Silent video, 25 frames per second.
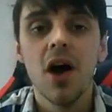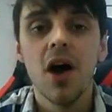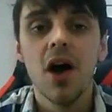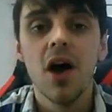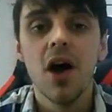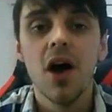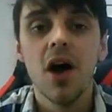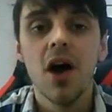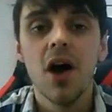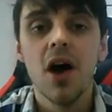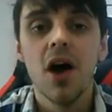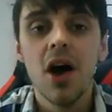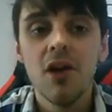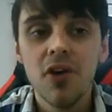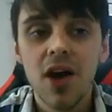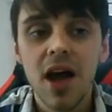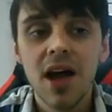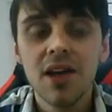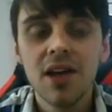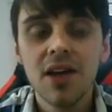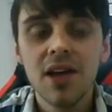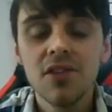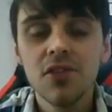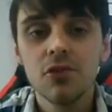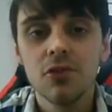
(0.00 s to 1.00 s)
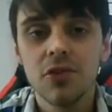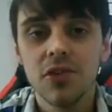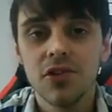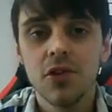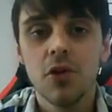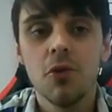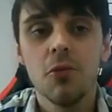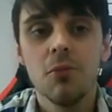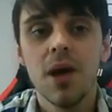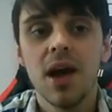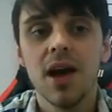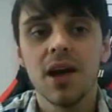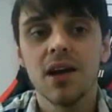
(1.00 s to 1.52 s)
But I've had to
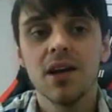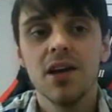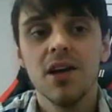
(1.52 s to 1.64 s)
result